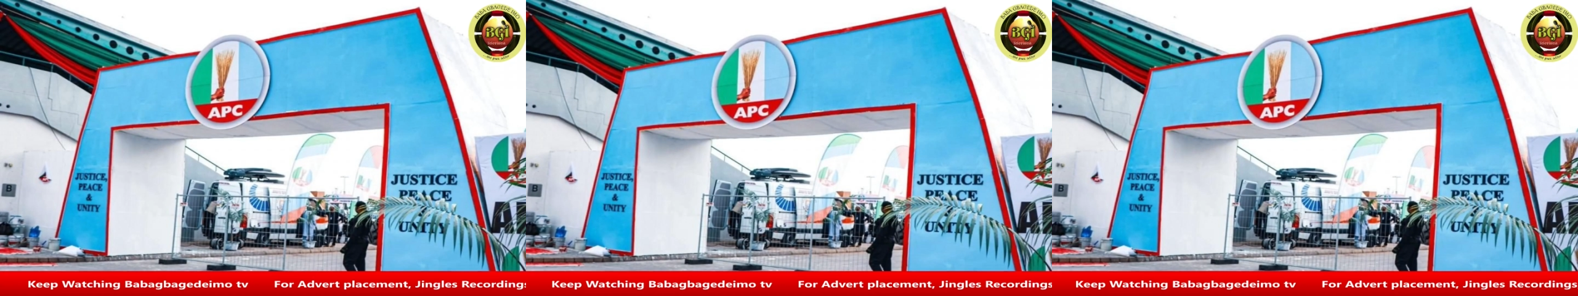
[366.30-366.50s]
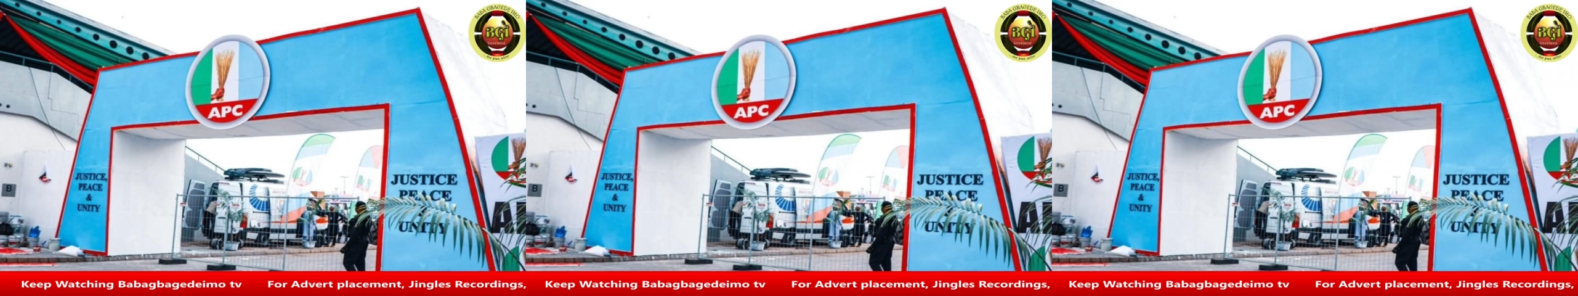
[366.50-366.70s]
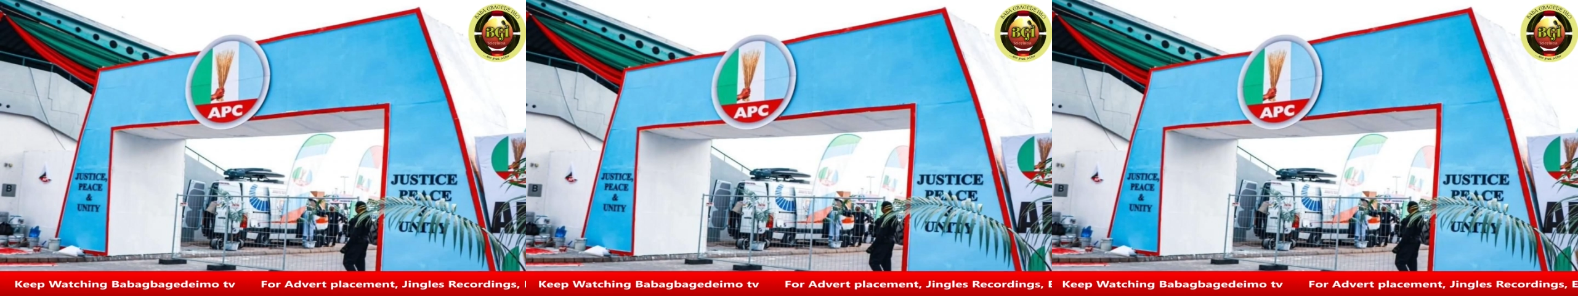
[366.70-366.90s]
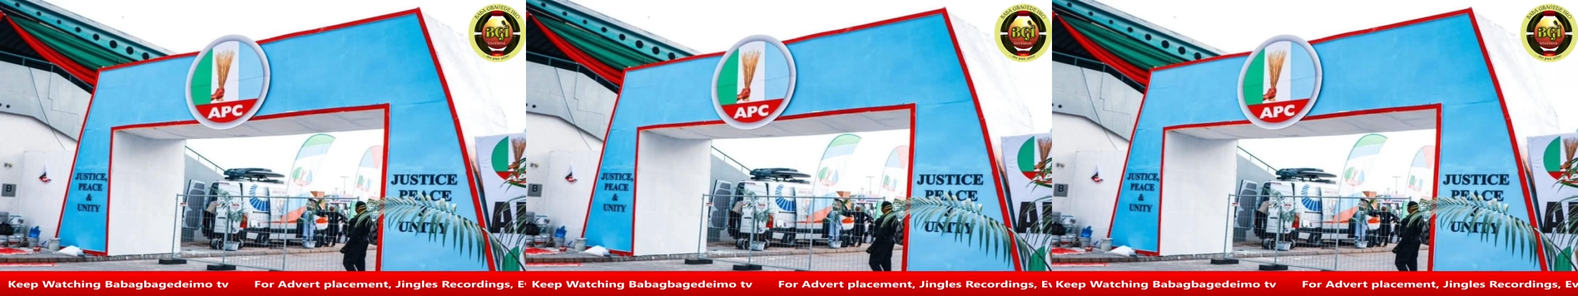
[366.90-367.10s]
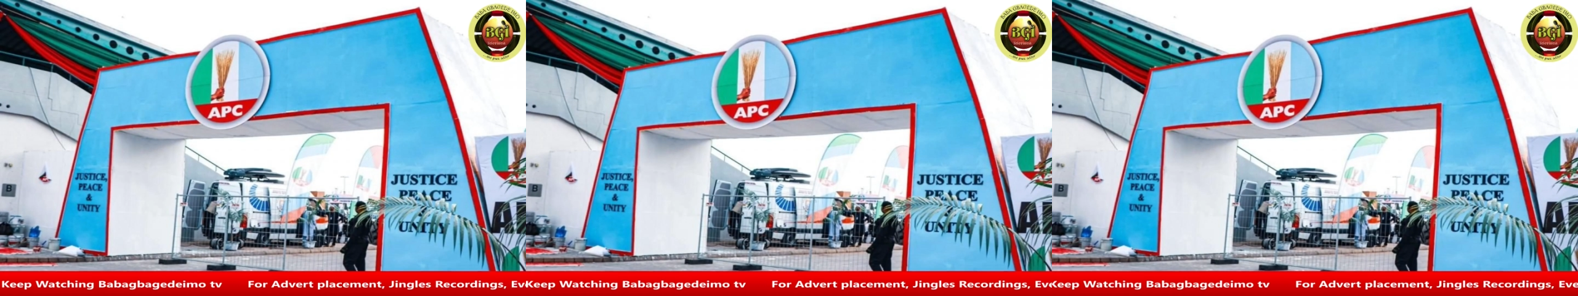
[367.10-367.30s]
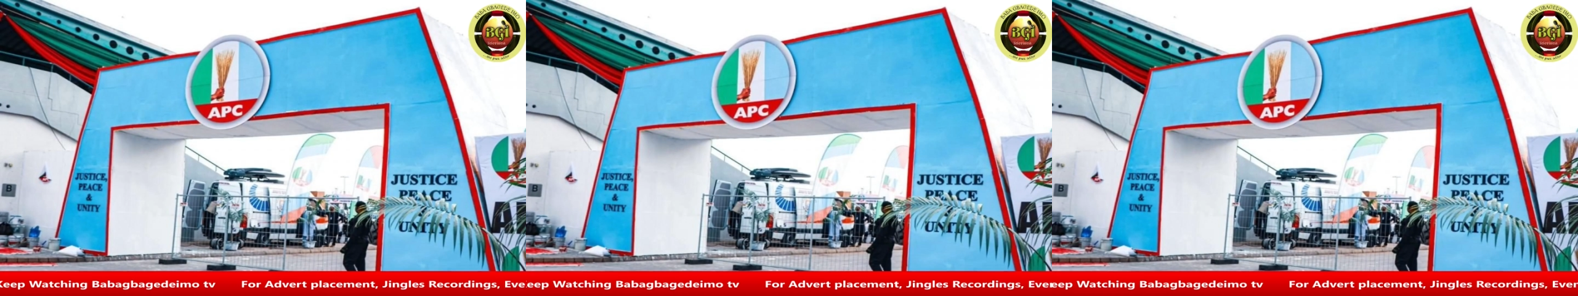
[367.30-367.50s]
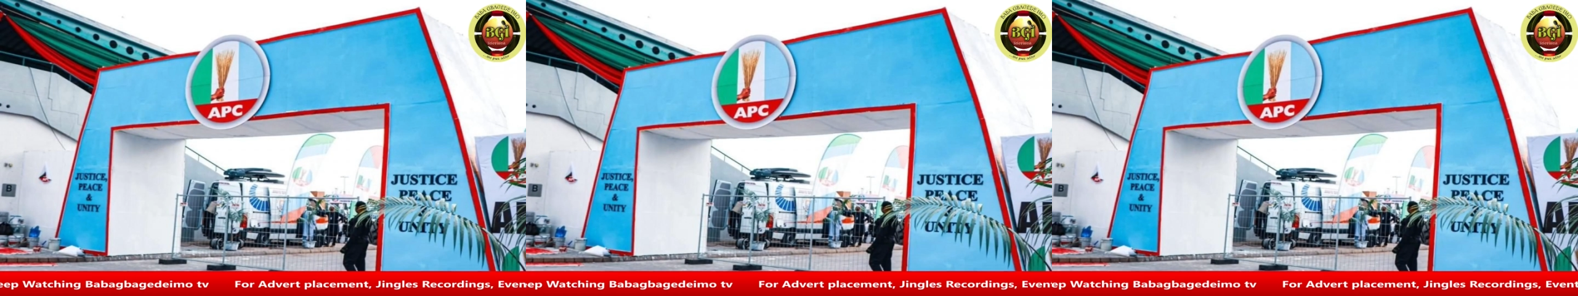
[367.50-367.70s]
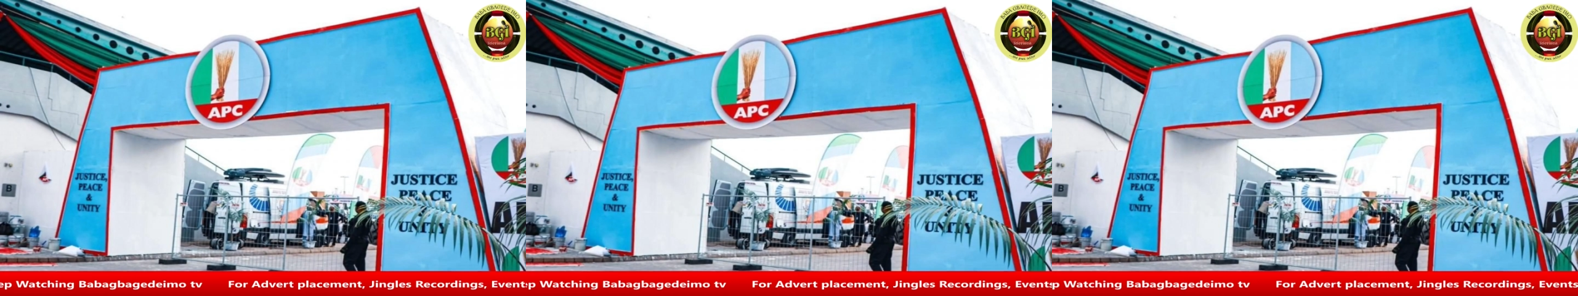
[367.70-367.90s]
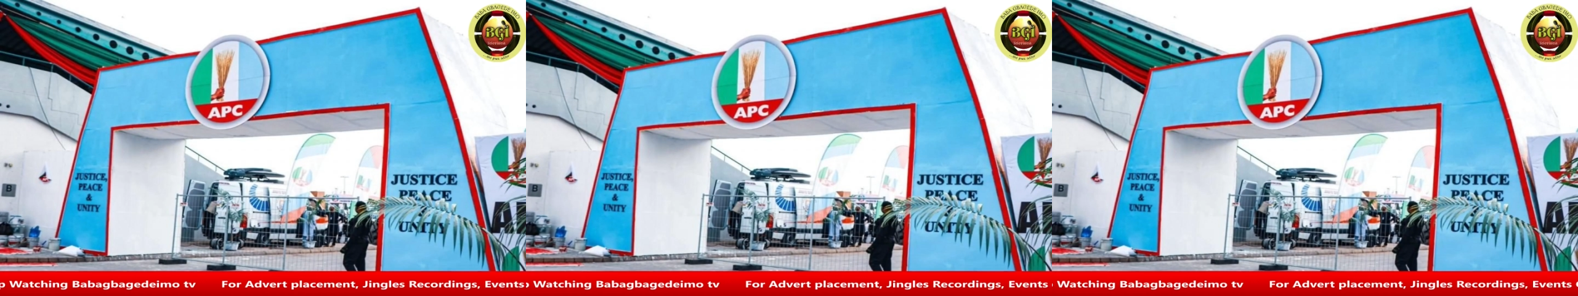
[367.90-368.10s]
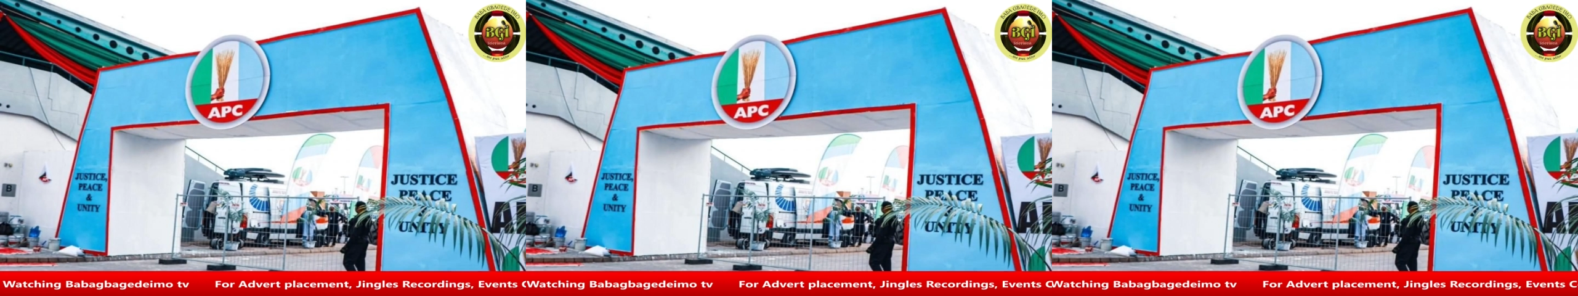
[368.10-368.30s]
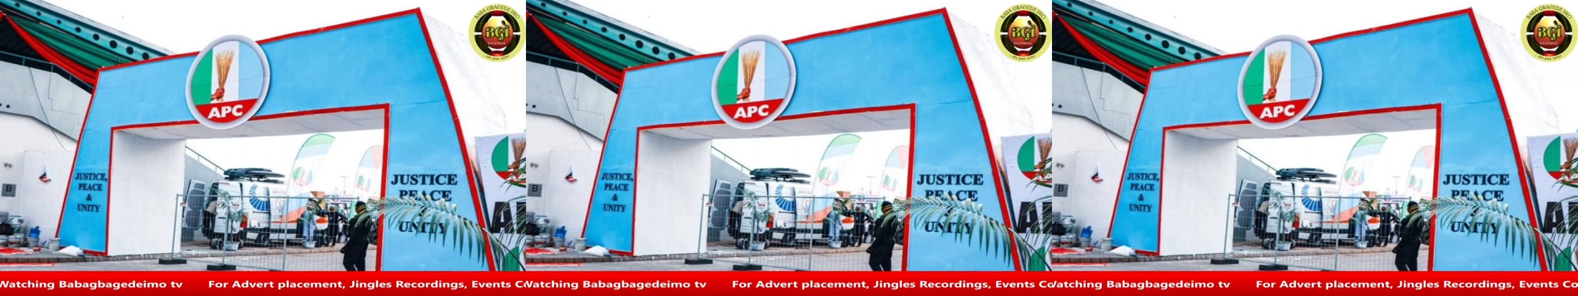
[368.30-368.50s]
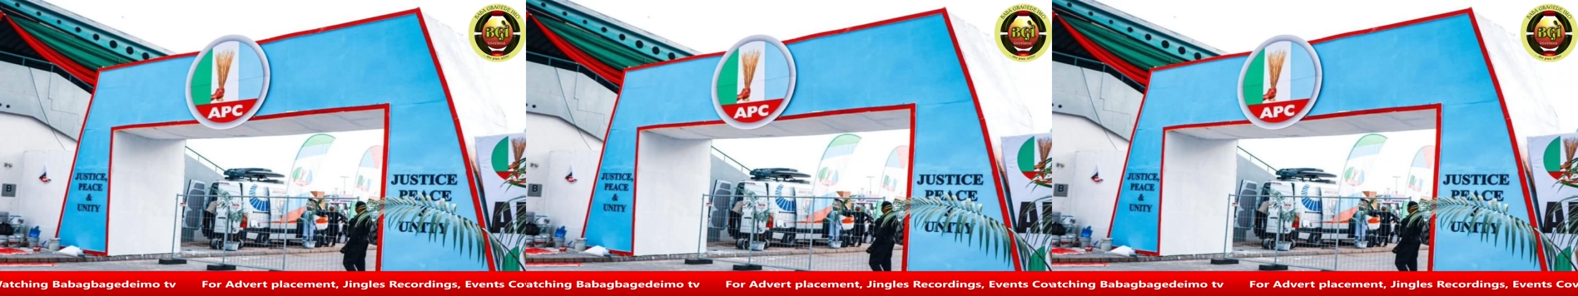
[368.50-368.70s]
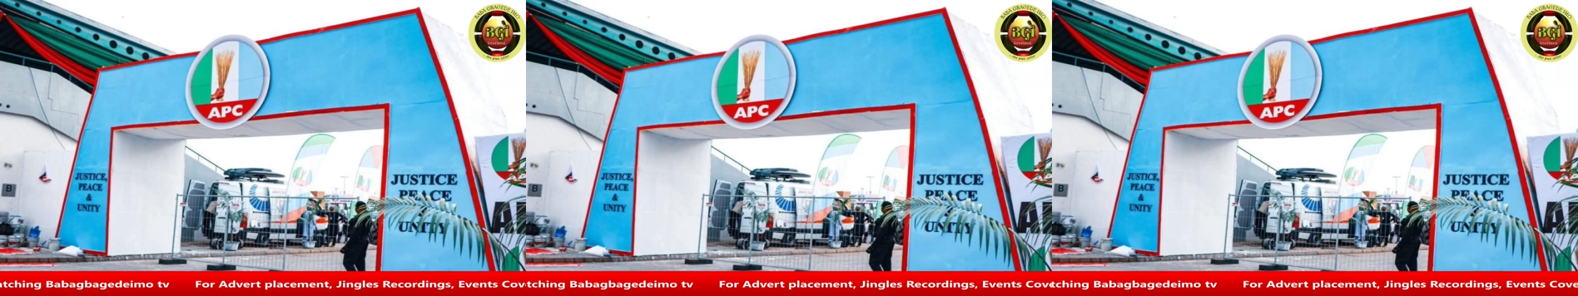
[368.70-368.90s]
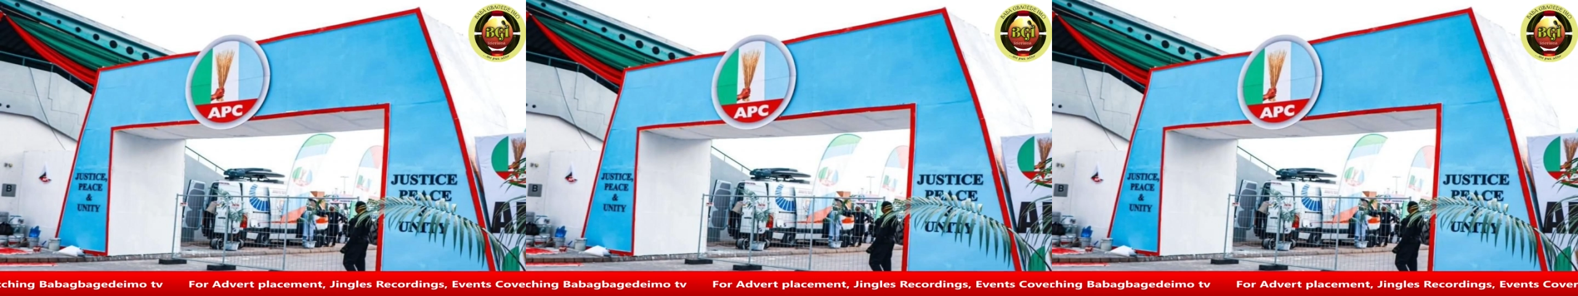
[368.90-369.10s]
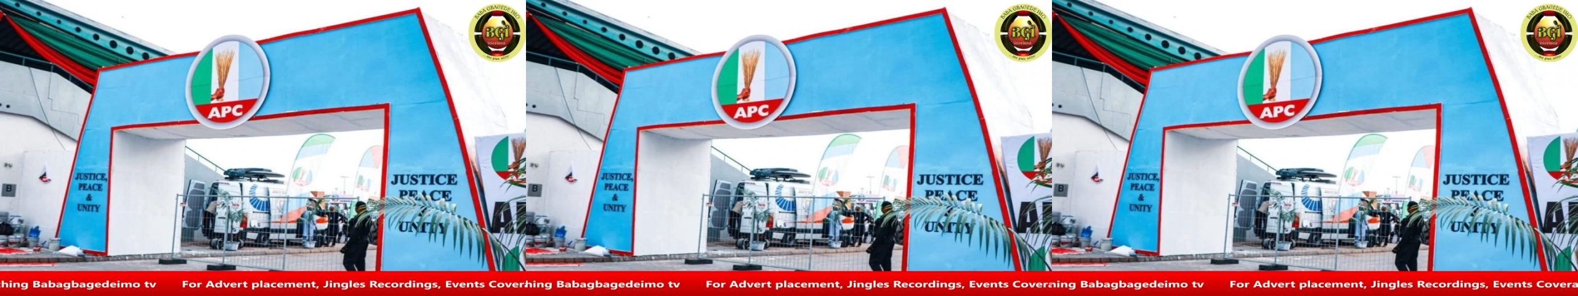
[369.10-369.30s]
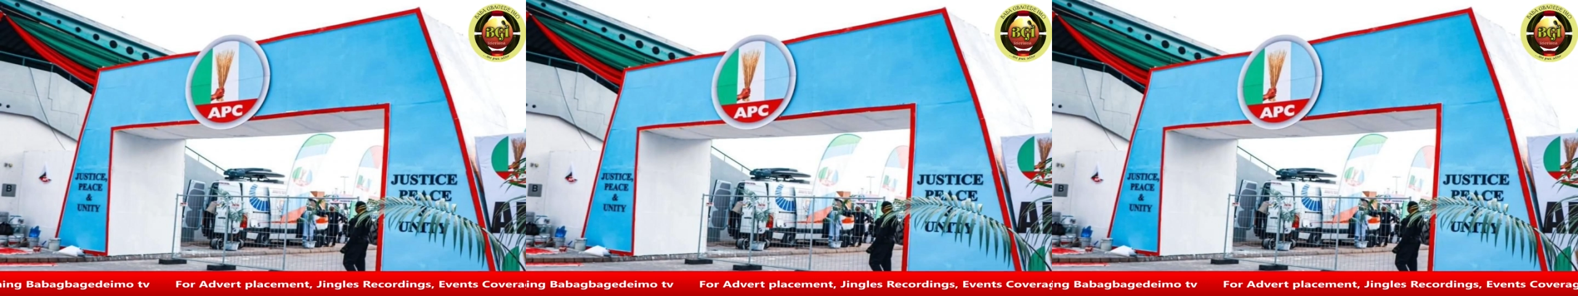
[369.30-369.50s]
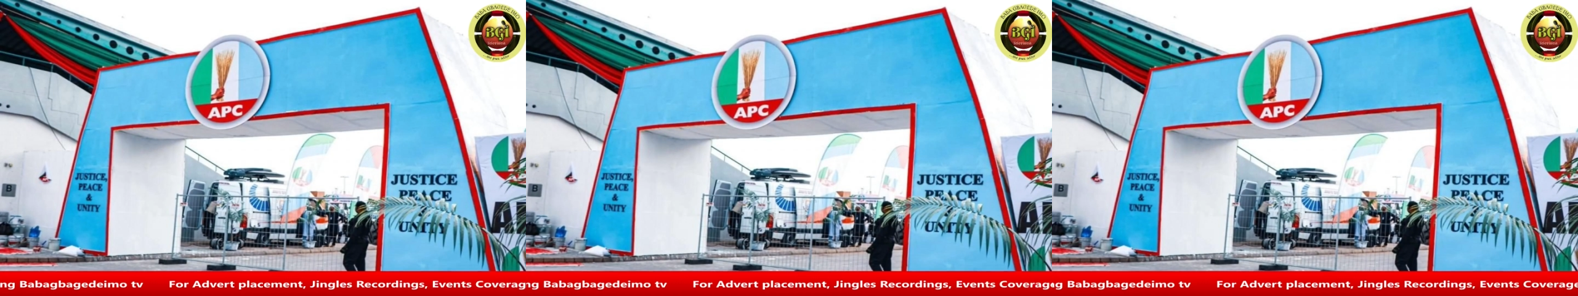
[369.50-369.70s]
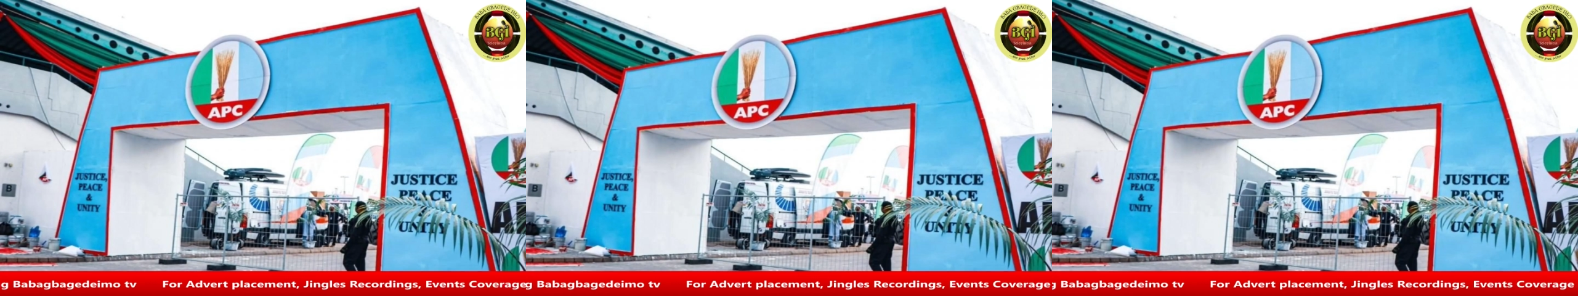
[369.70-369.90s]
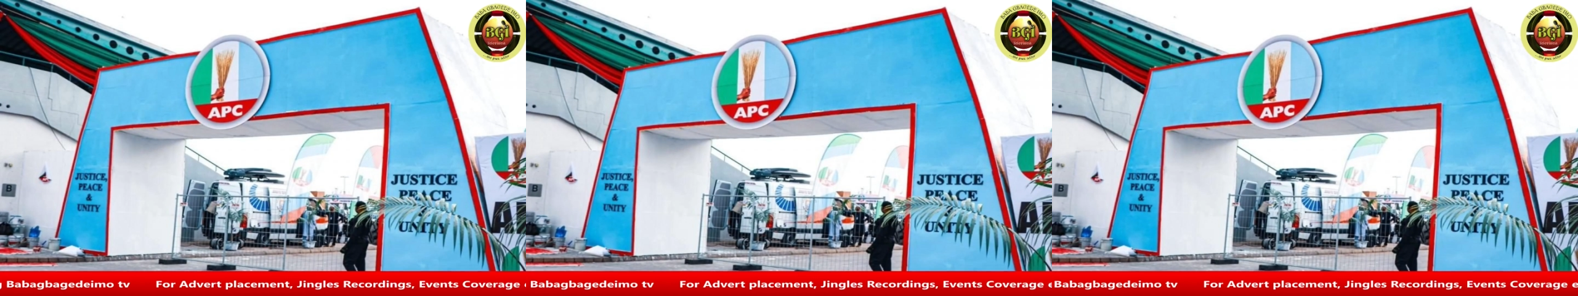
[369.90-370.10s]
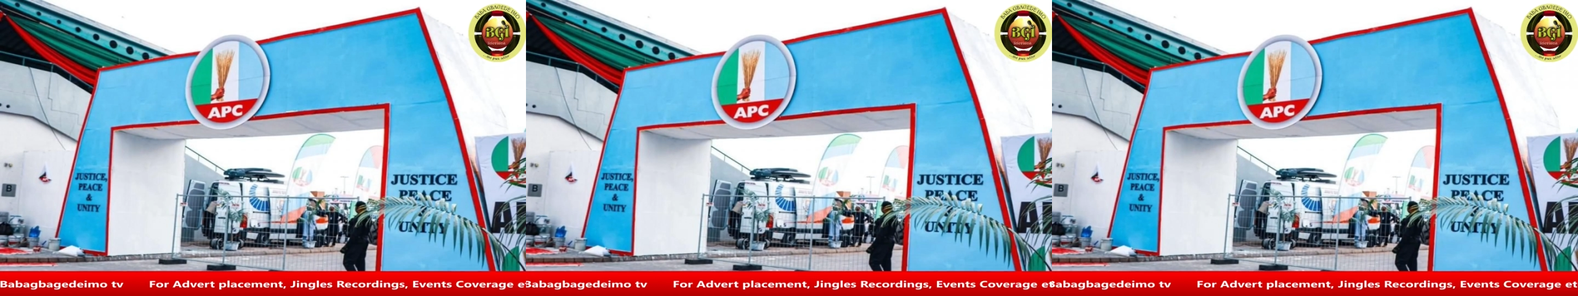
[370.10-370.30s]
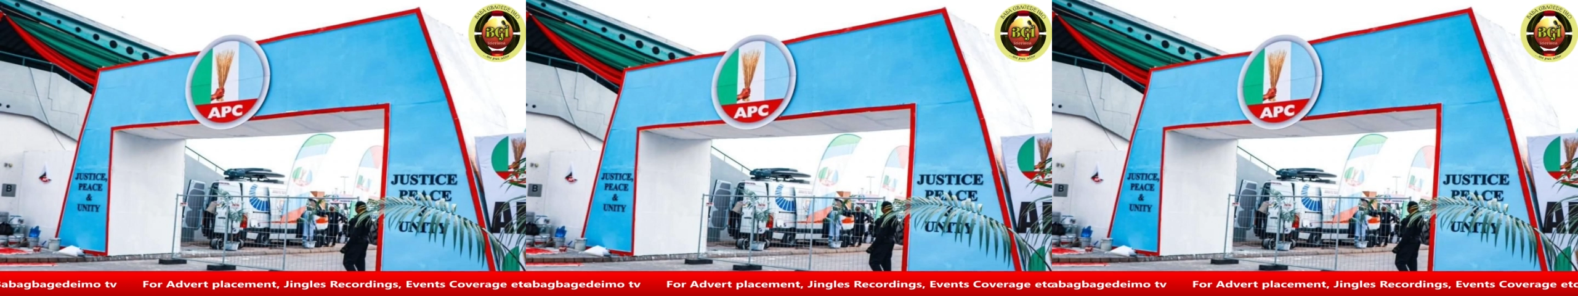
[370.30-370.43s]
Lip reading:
[unreadable: no face in view]